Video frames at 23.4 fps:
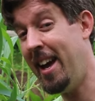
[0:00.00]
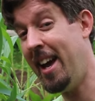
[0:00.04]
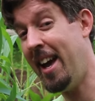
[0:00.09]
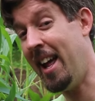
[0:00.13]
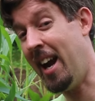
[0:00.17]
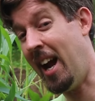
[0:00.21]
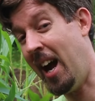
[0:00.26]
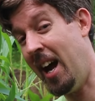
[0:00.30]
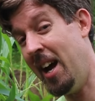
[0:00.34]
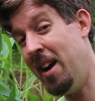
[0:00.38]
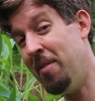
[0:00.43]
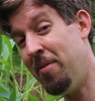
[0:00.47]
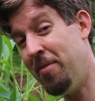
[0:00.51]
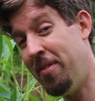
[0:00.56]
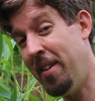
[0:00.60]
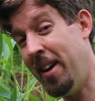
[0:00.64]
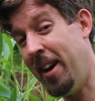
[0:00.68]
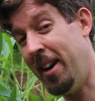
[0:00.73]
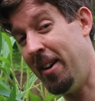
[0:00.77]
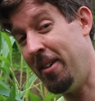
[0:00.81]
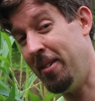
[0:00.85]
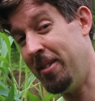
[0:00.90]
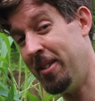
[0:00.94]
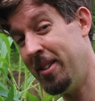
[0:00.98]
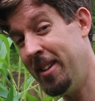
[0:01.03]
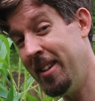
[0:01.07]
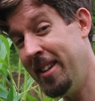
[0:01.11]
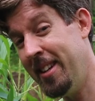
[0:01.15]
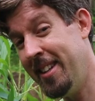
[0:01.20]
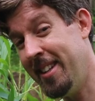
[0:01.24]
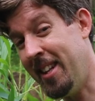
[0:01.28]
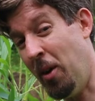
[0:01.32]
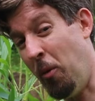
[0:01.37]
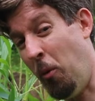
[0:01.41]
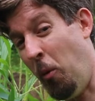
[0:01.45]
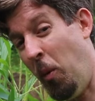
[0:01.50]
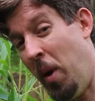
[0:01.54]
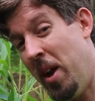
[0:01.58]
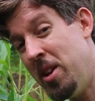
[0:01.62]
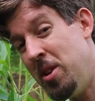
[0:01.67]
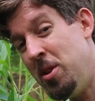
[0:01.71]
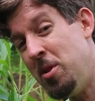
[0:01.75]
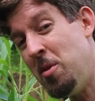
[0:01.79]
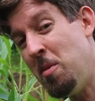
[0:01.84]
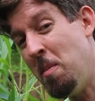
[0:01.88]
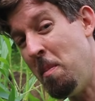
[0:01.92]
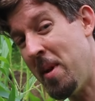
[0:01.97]
And I have found that
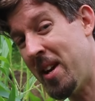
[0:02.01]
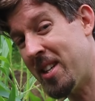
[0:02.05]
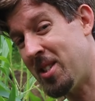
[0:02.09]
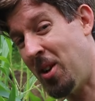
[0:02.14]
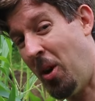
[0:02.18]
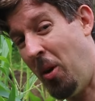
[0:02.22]
when you mix